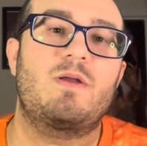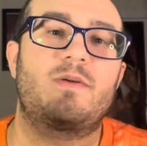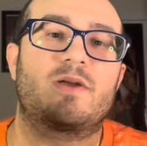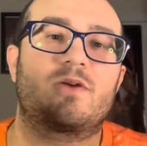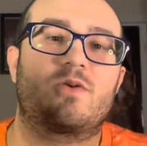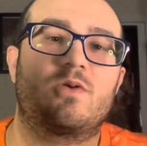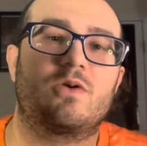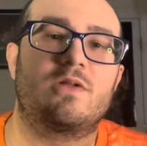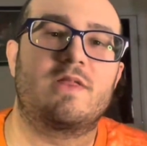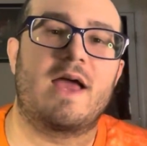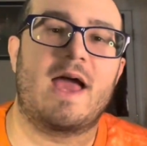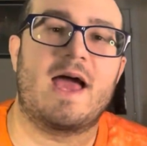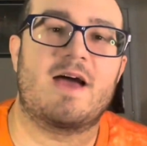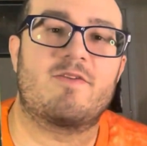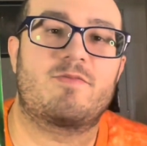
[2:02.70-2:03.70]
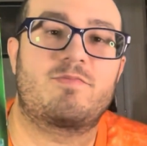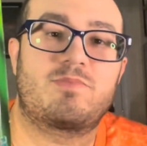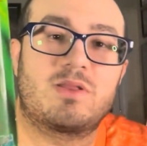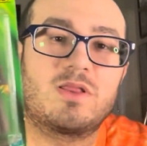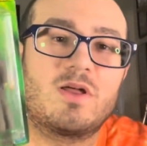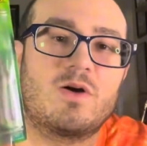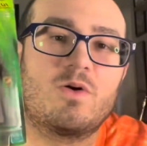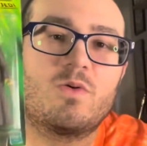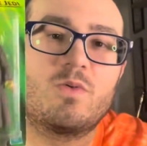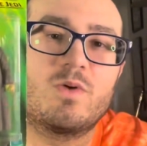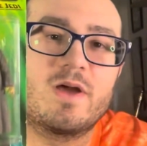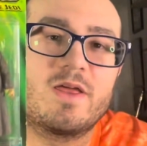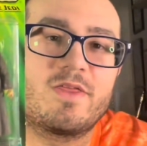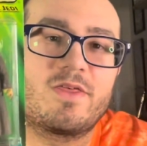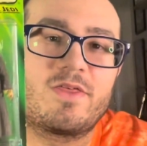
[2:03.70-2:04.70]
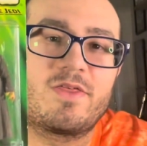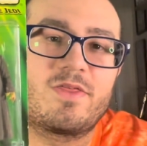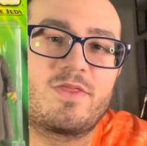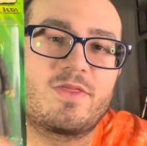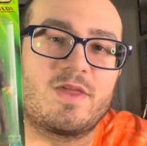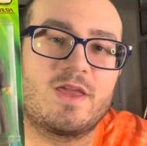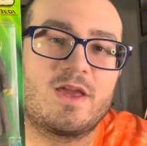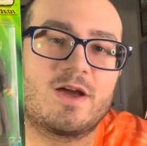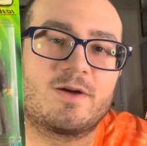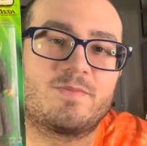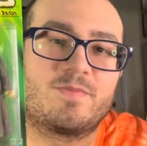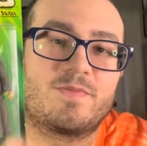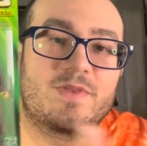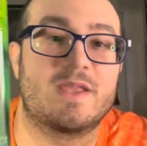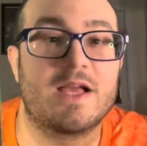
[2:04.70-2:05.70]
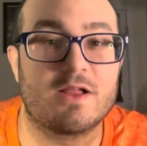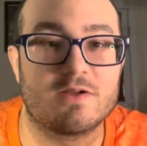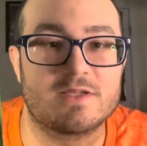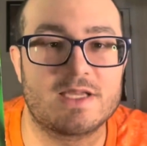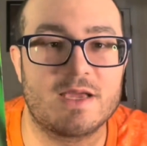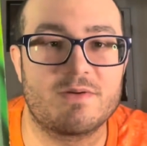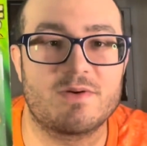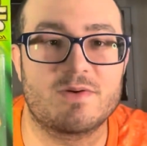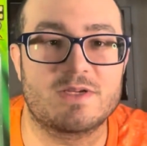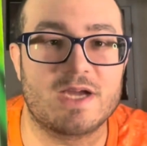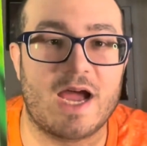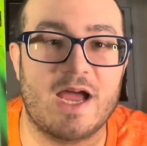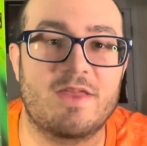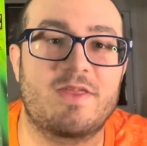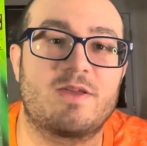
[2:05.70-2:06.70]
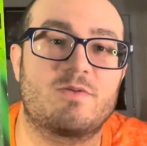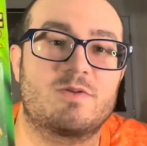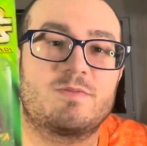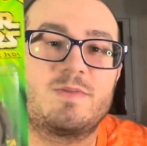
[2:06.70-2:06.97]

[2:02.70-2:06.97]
been cool to have Plo with the yellow saber, which I think would be